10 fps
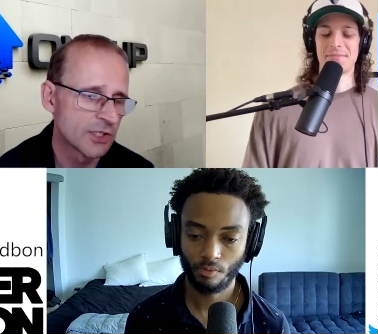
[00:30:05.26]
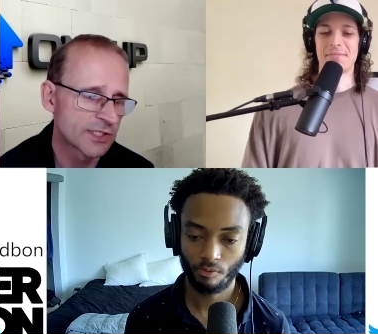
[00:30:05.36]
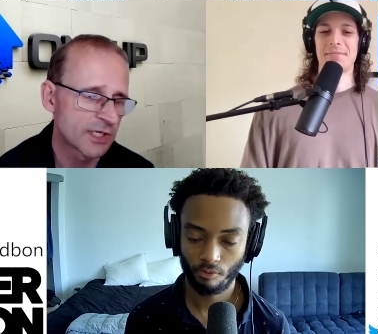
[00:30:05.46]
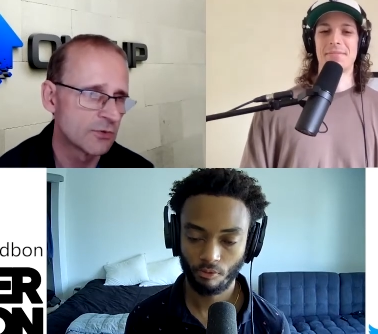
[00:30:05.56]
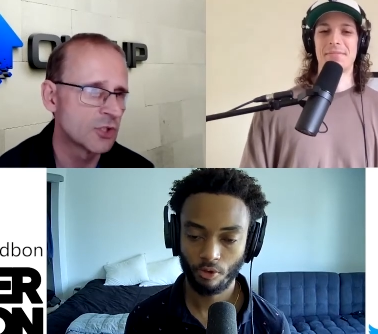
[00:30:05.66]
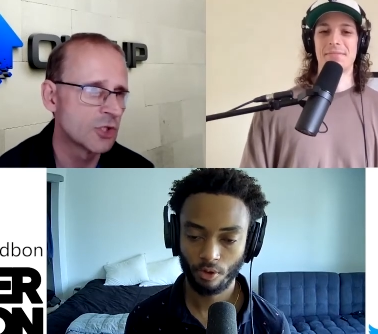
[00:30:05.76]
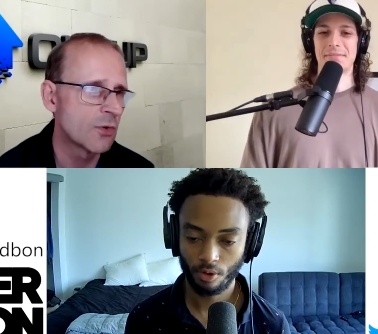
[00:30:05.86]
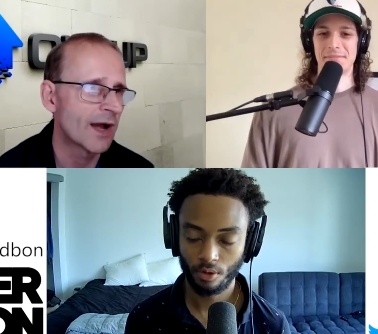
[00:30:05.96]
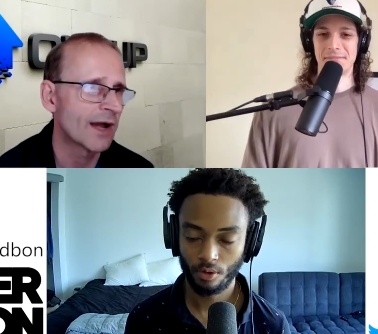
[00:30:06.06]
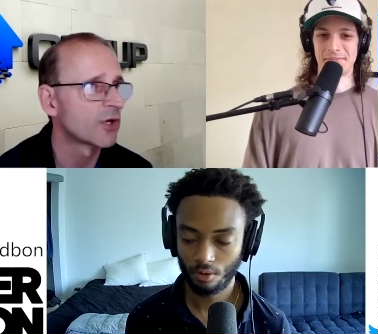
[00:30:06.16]
Speaker 1: So you
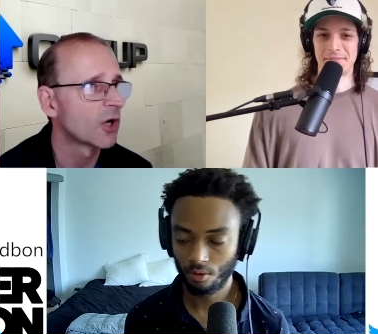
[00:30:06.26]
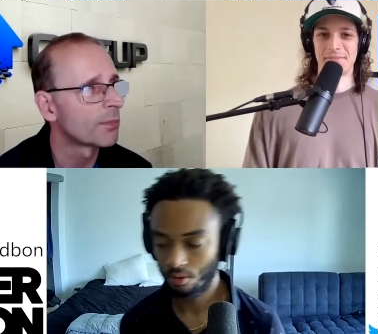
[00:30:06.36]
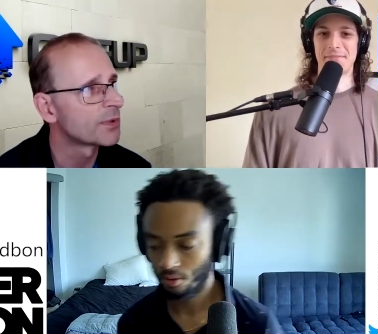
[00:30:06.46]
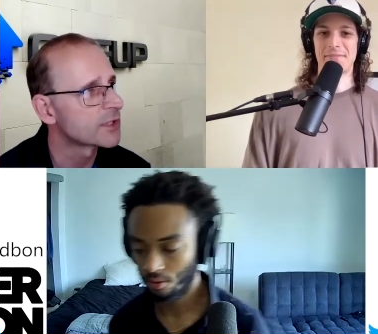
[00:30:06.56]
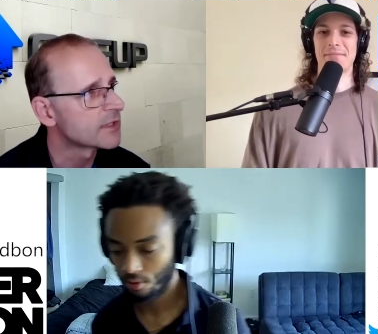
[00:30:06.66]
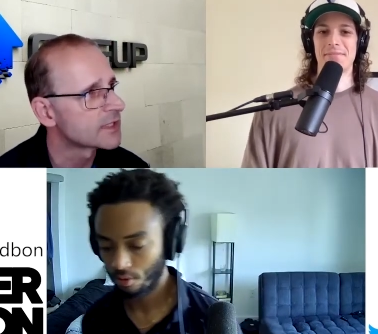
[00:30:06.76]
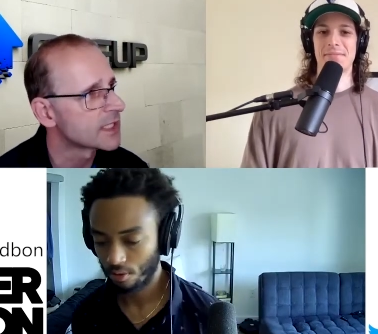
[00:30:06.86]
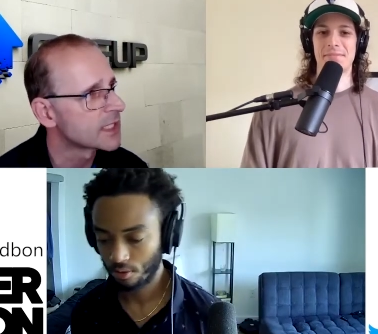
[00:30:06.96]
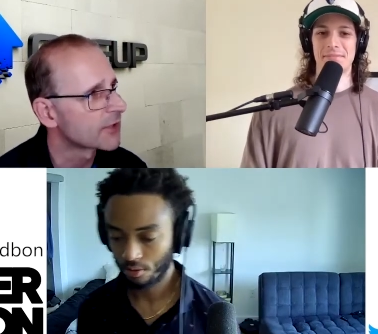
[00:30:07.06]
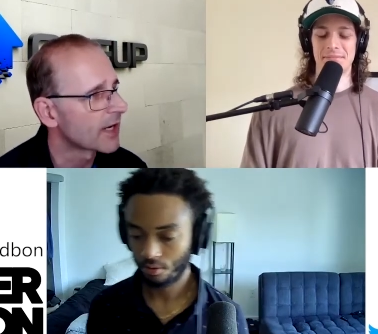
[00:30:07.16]
have the opportunity to
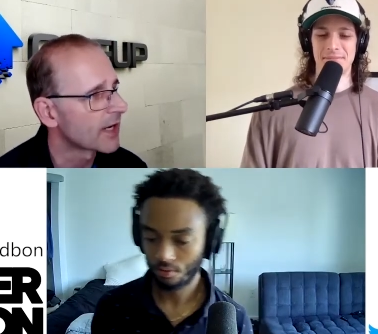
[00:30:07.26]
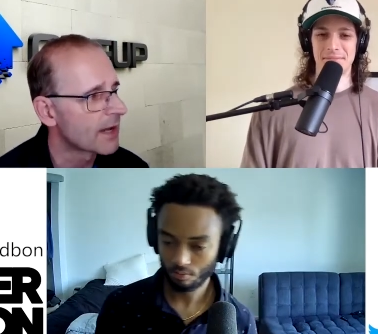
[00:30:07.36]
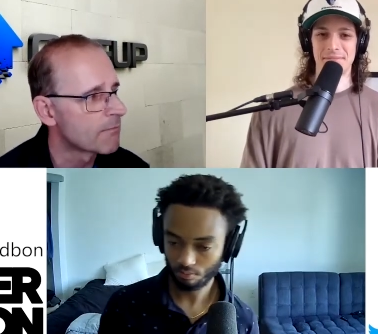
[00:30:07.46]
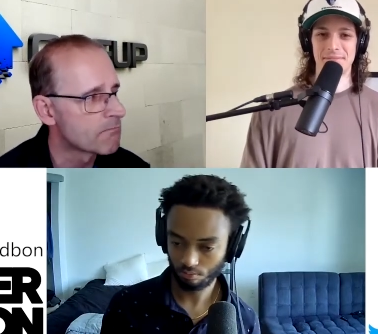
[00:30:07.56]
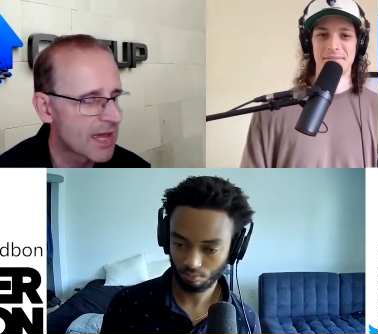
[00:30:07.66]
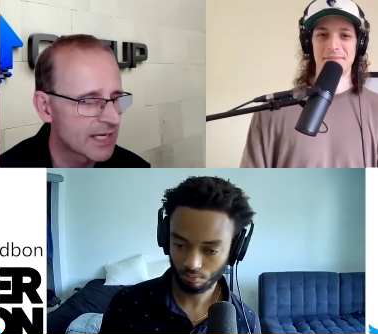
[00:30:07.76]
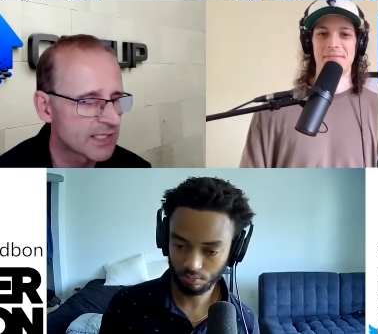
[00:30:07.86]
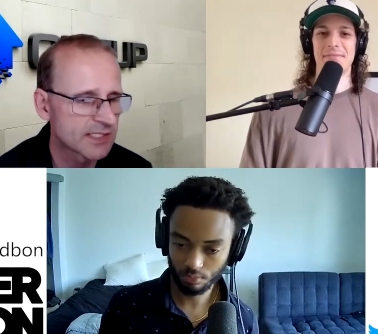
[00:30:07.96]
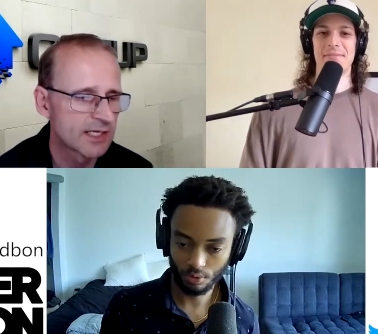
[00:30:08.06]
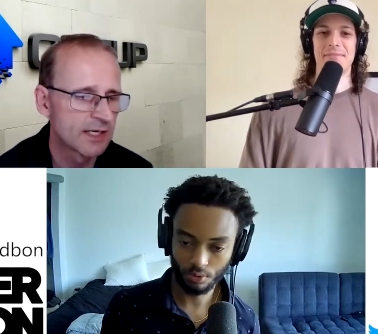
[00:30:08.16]
create
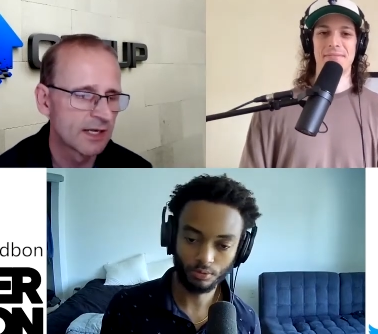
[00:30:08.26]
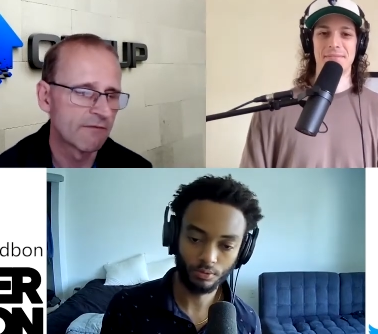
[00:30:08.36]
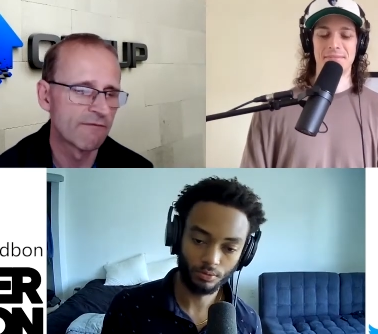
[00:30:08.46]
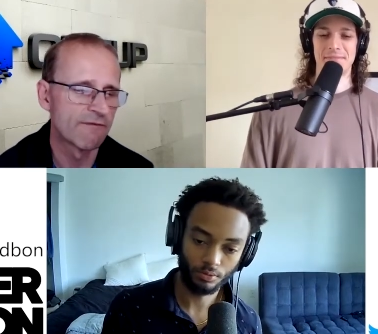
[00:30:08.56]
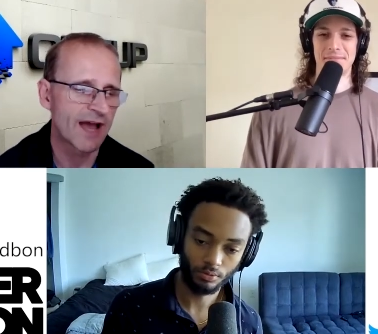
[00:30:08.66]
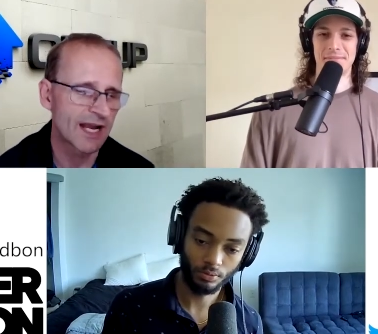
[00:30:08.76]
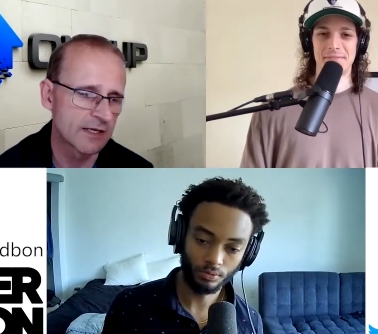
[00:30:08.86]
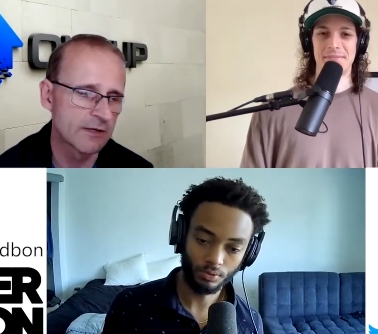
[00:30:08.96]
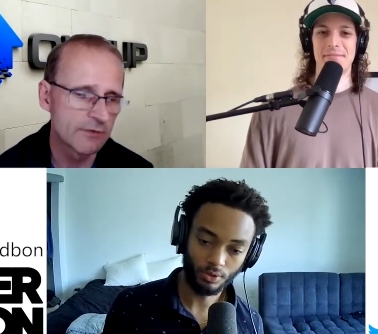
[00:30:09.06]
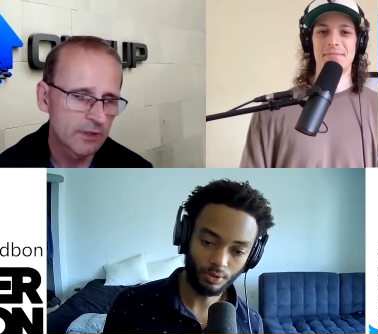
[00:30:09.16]
immense
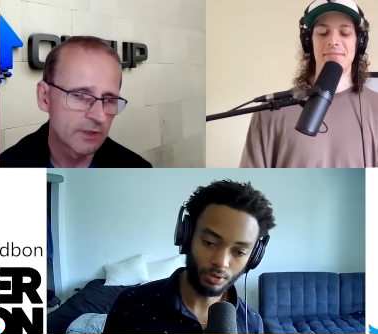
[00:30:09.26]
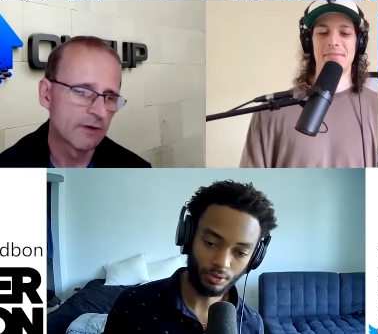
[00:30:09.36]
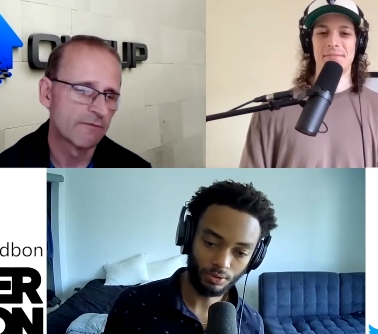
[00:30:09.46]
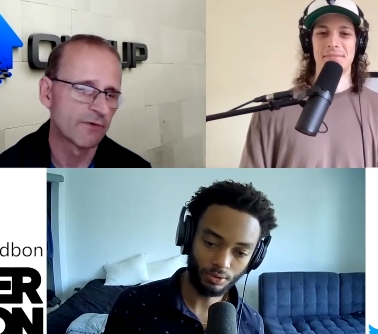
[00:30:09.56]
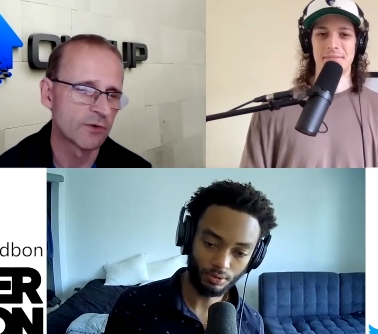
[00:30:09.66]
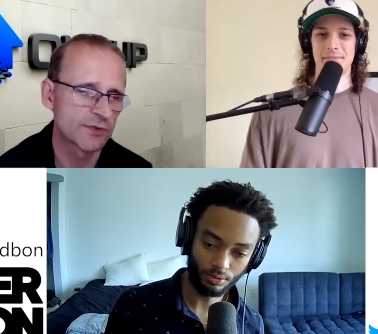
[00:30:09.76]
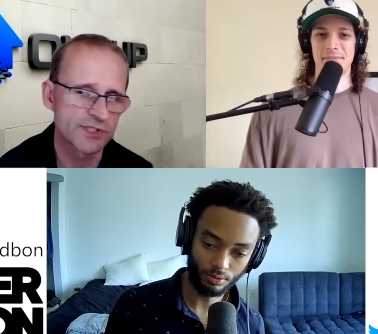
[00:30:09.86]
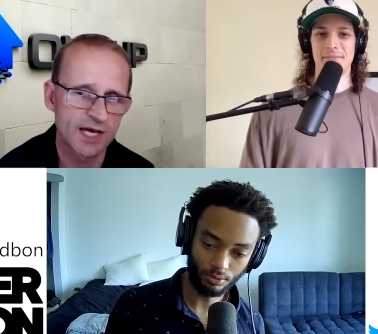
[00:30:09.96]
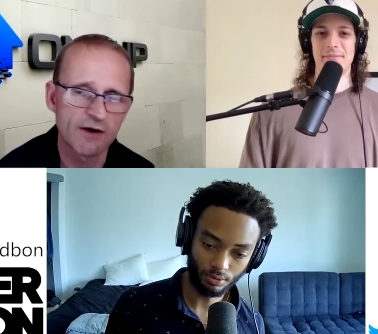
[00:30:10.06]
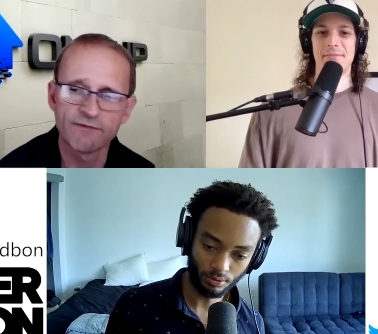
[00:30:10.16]
value for
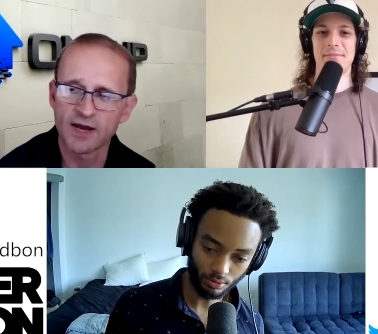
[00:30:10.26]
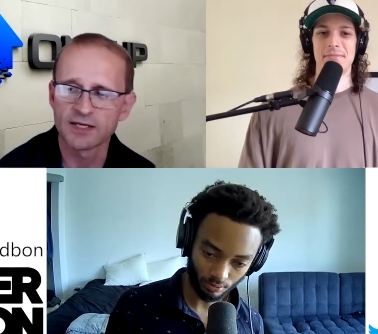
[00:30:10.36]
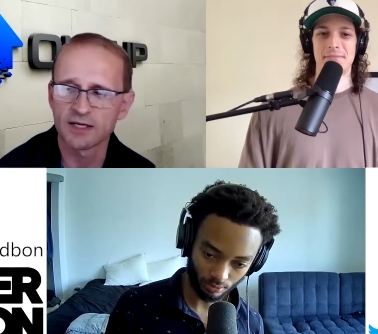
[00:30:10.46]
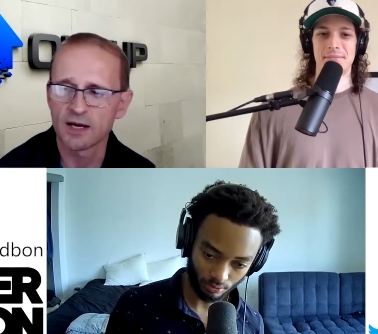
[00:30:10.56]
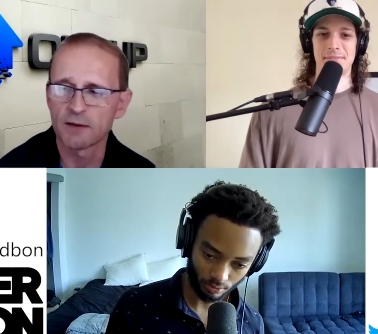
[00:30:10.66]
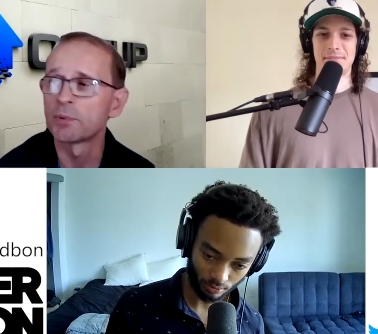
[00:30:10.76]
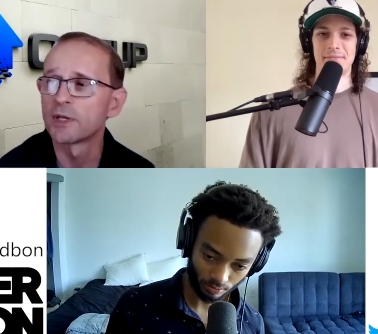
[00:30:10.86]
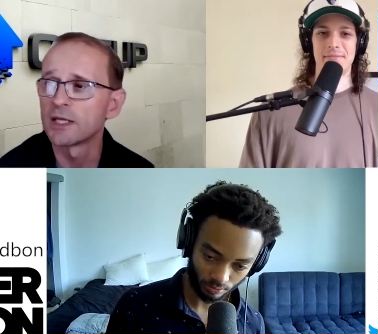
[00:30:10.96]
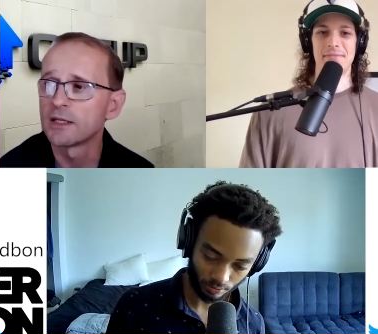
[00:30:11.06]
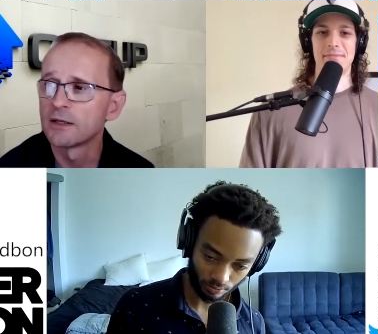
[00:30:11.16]
yourself and a company